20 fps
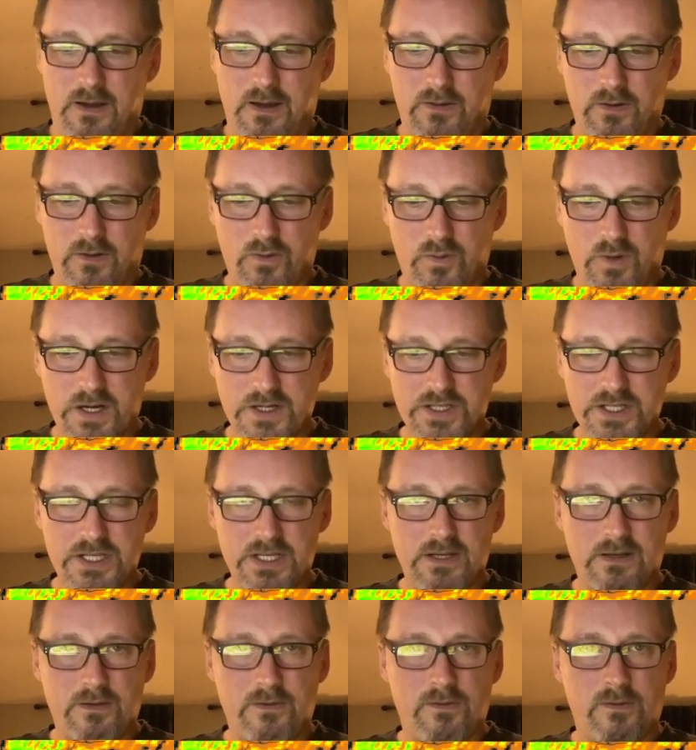and the
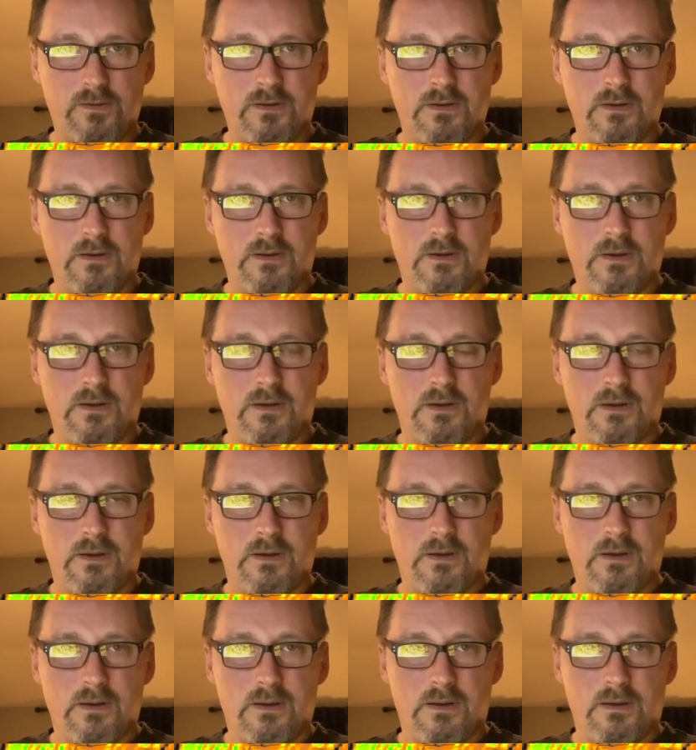question is,
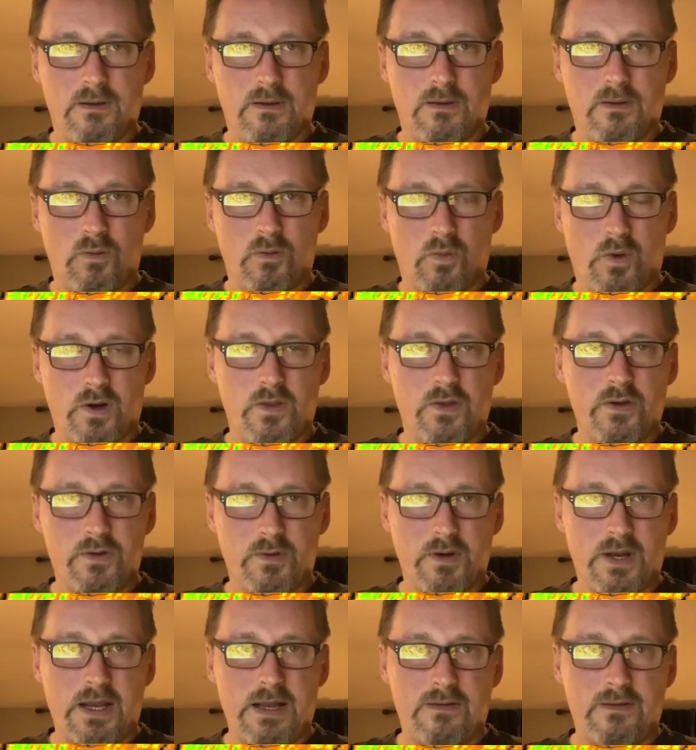what are the
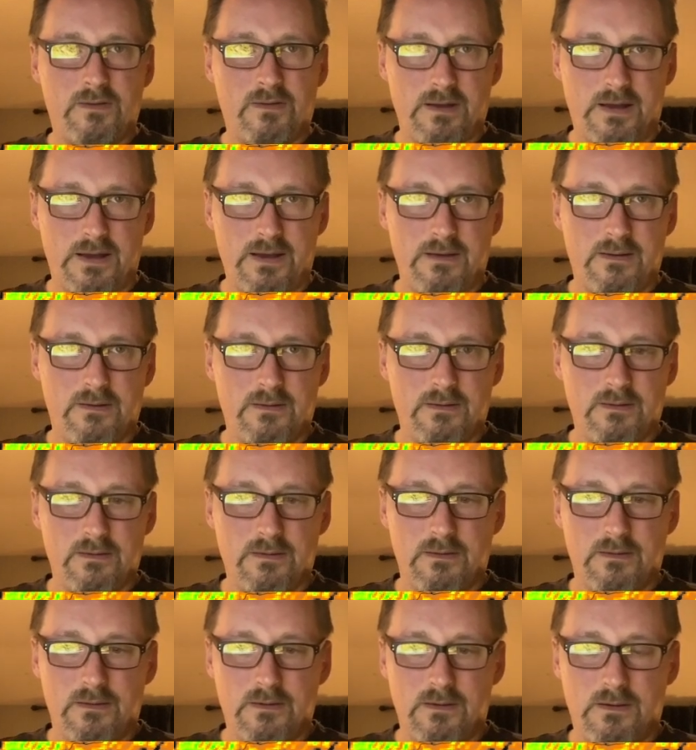grades like
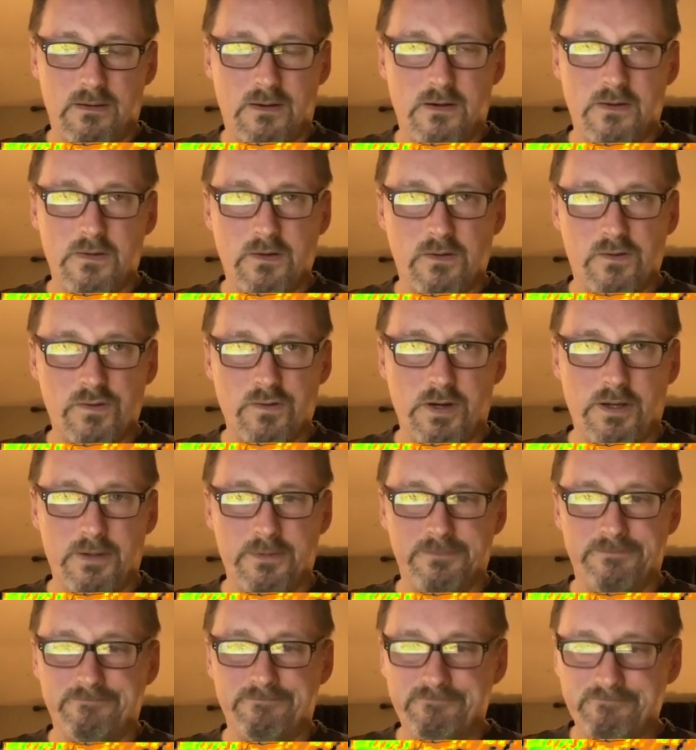on this trail?
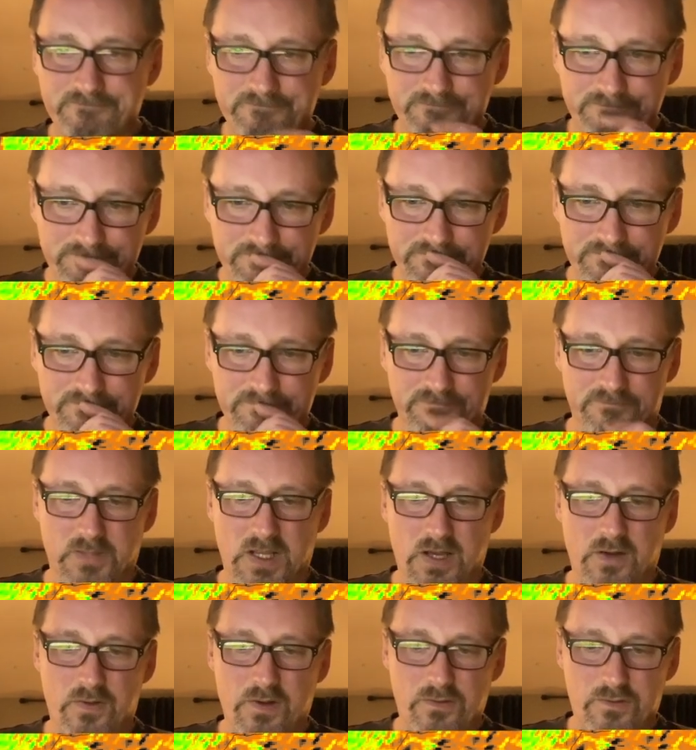
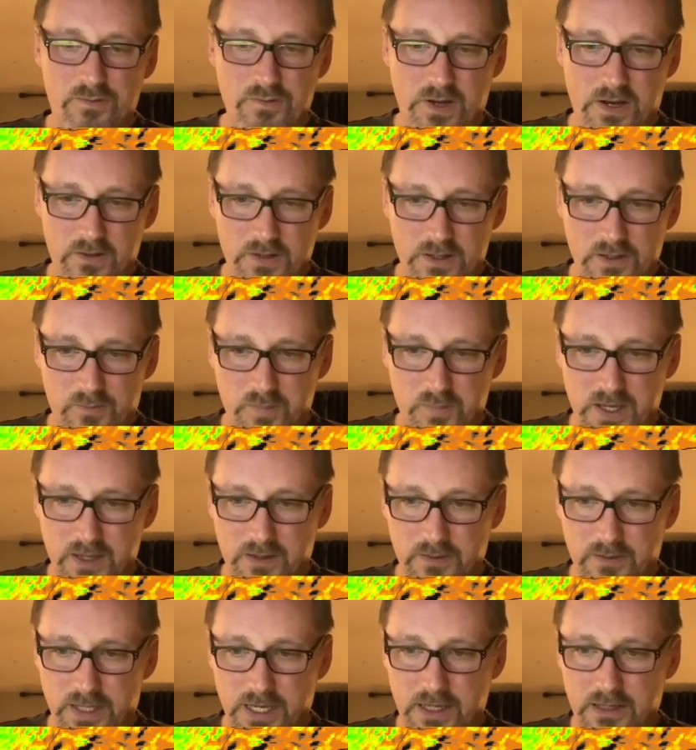Now, this trail is
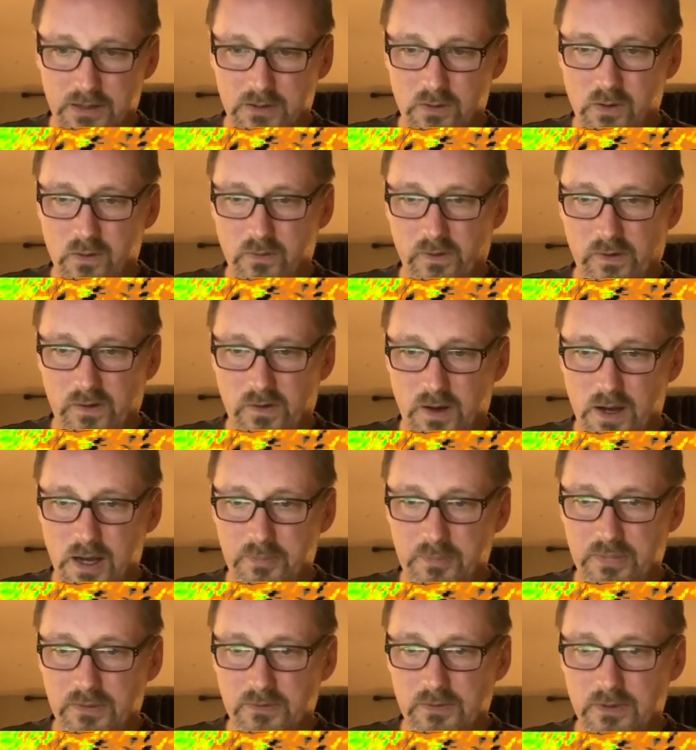being lain over
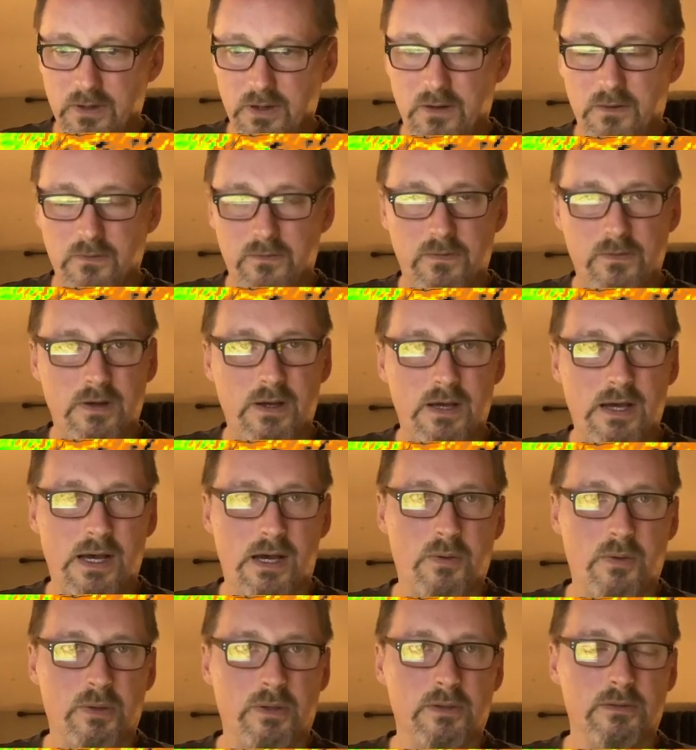top of
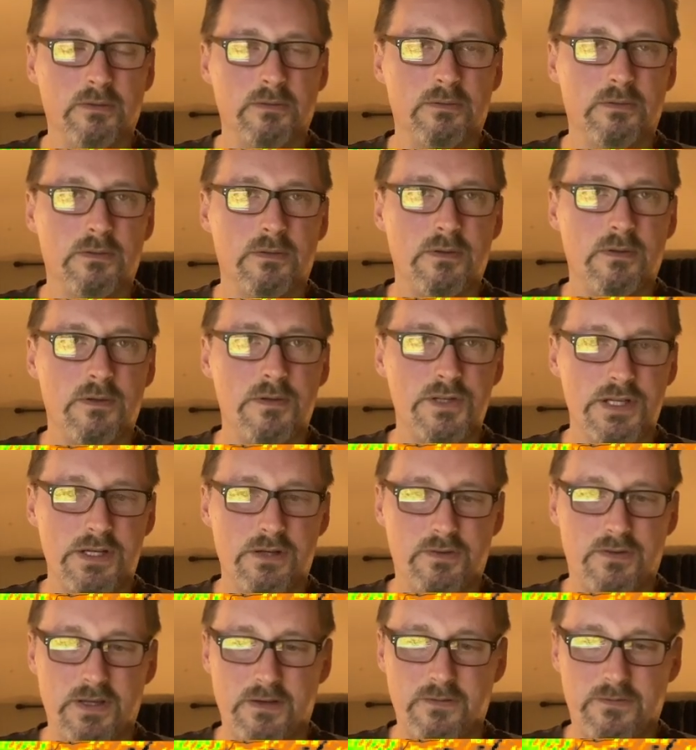our
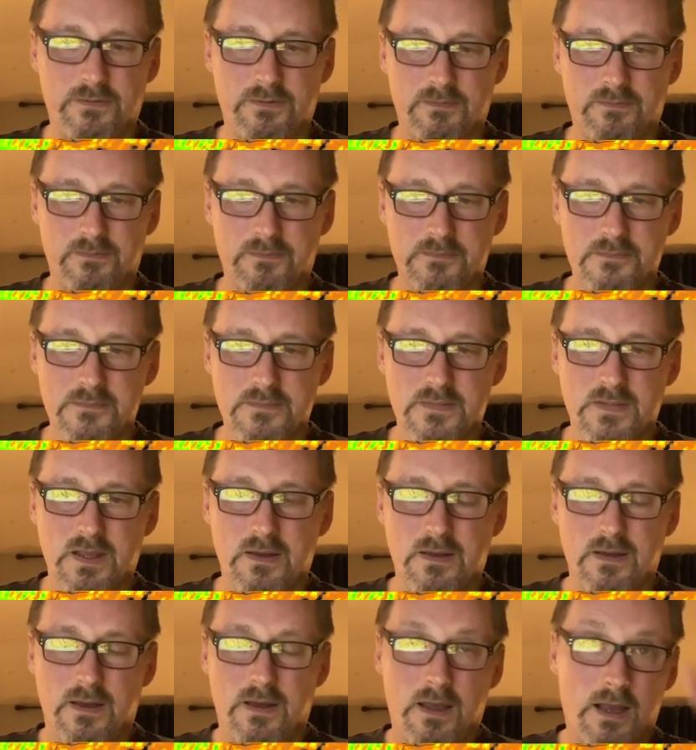GeoTIFF,
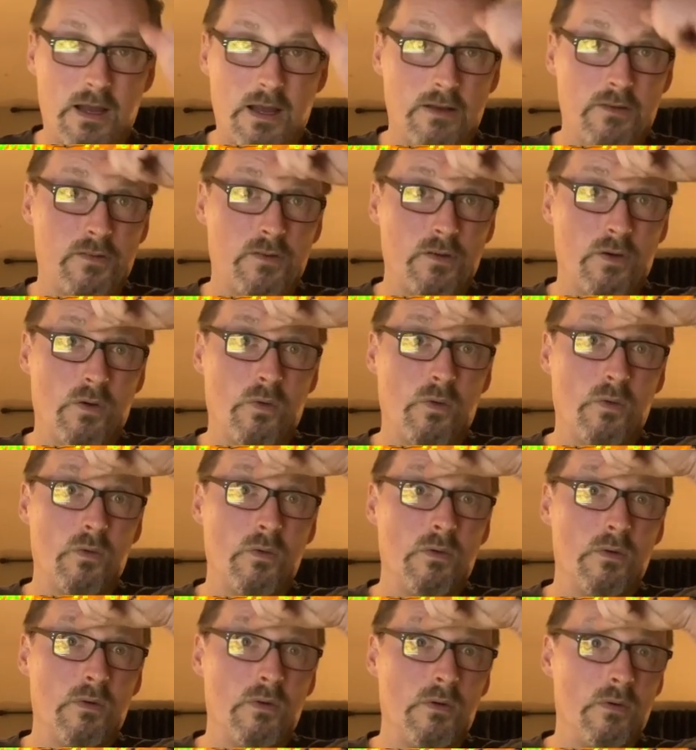and so
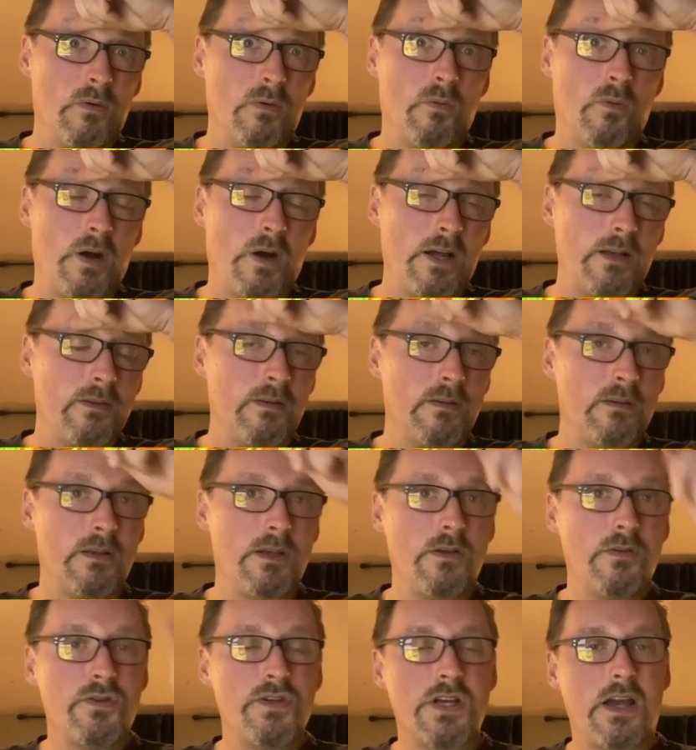what
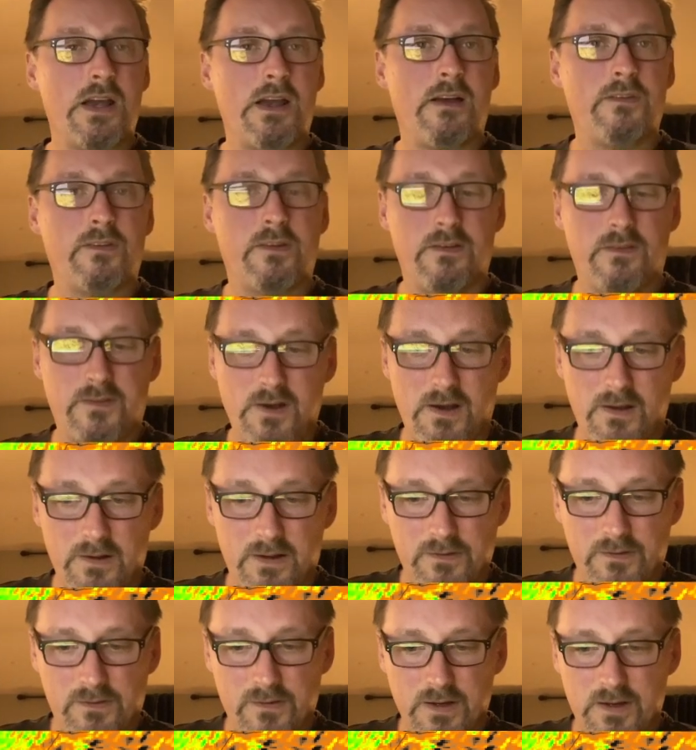QGIS can tell
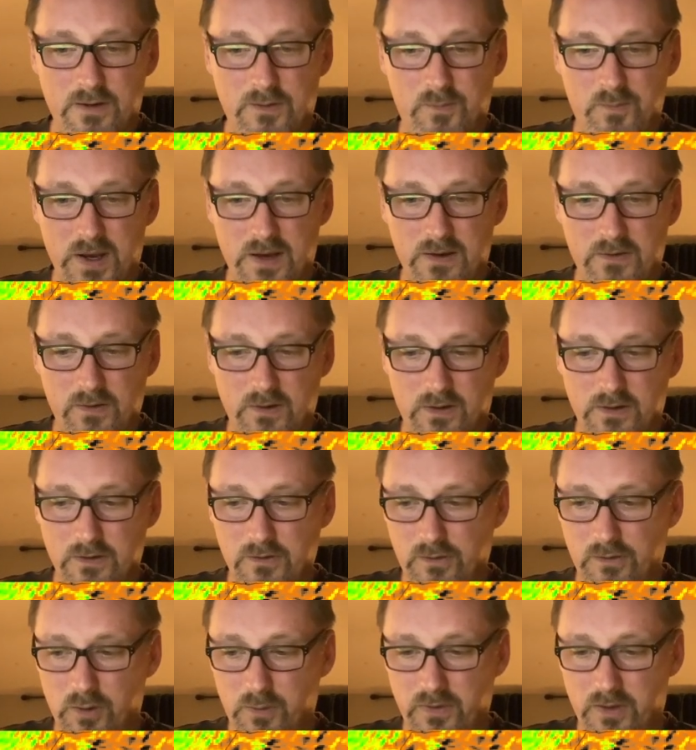us is, based on the
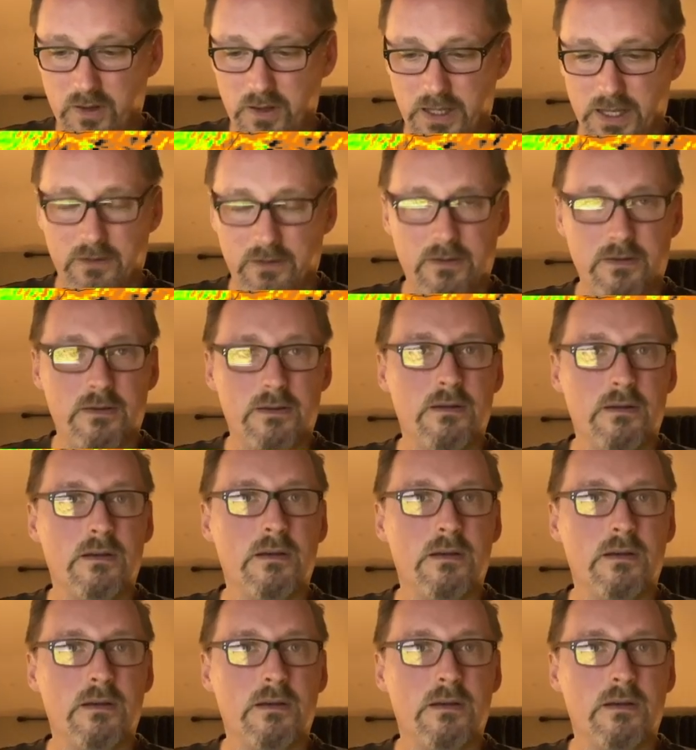slope of the land,